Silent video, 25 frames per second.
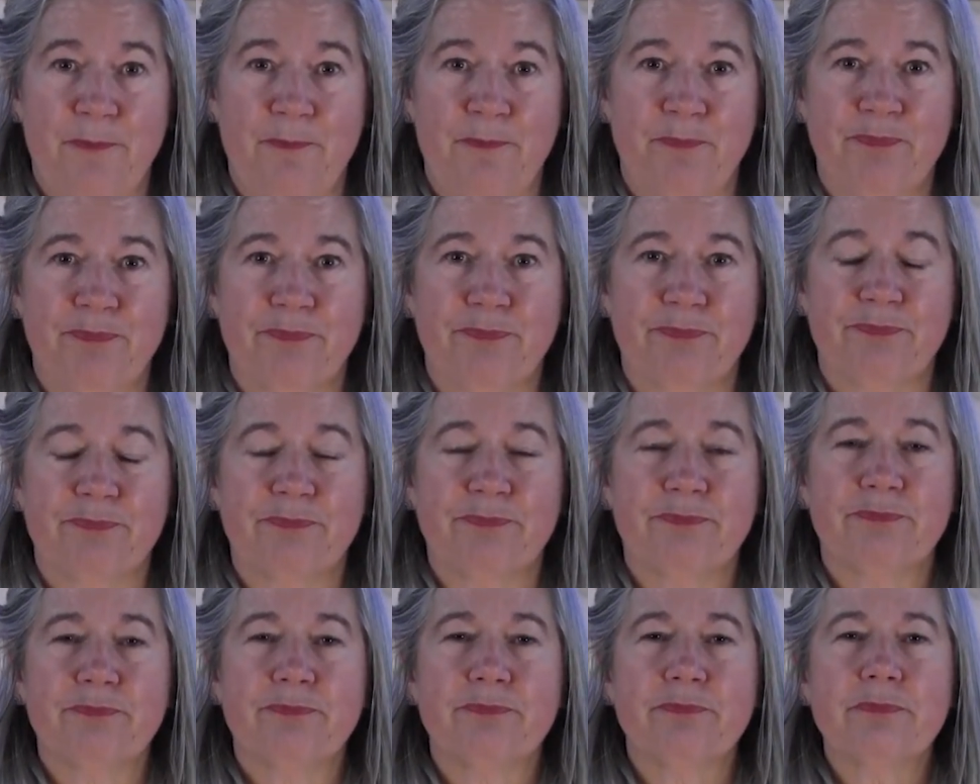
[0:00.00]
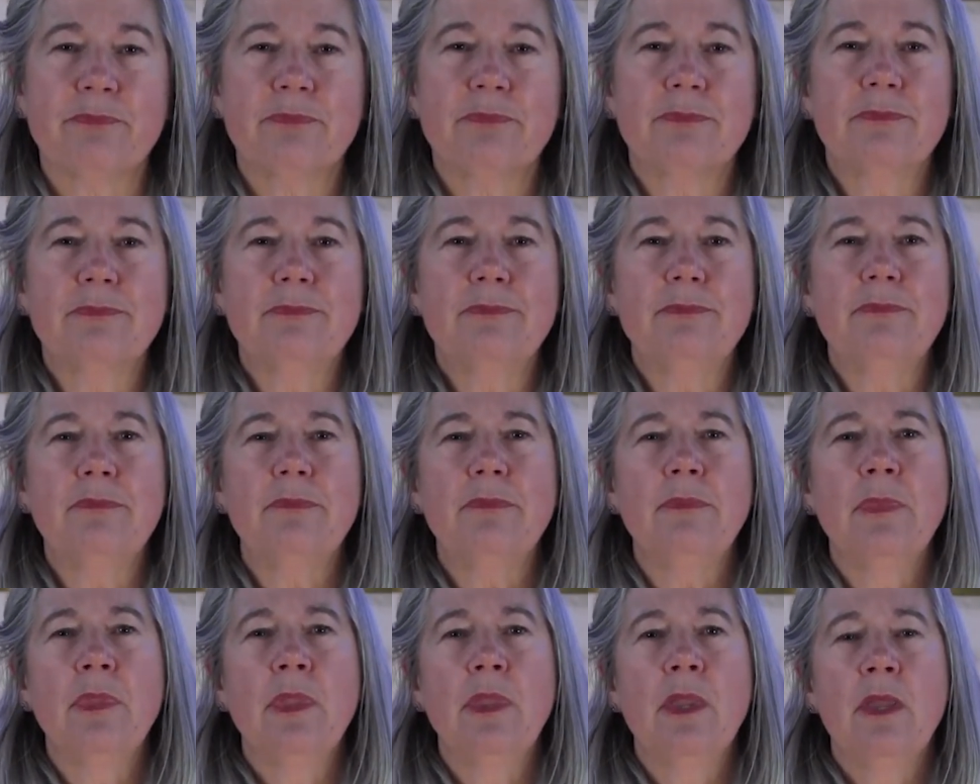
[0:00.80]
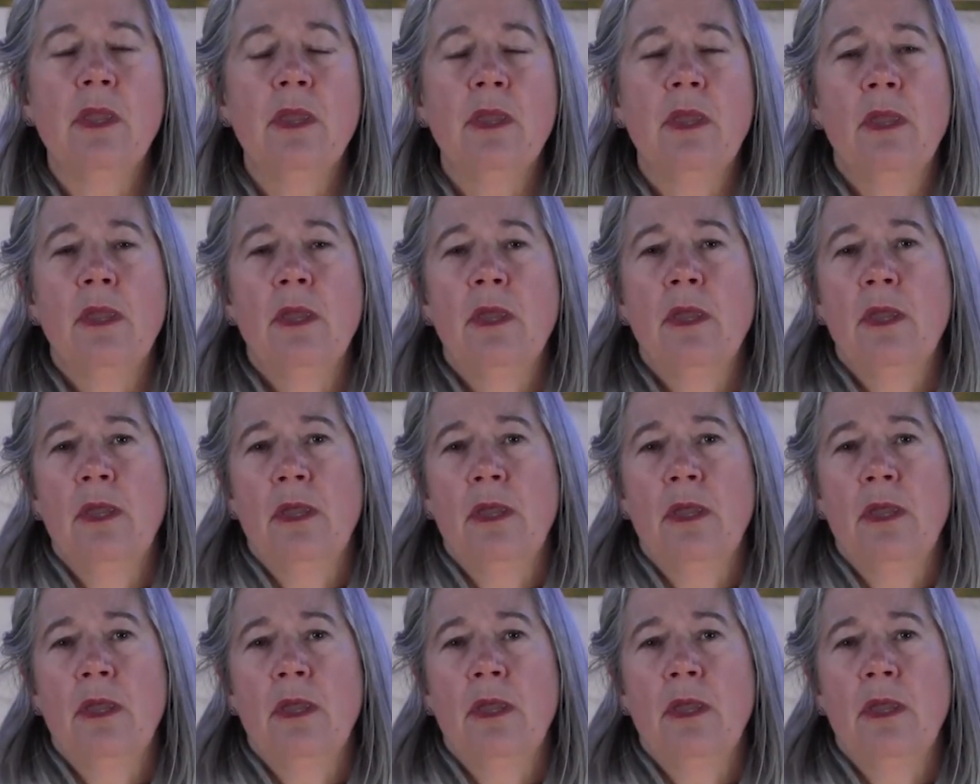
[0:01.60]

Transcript: (silence)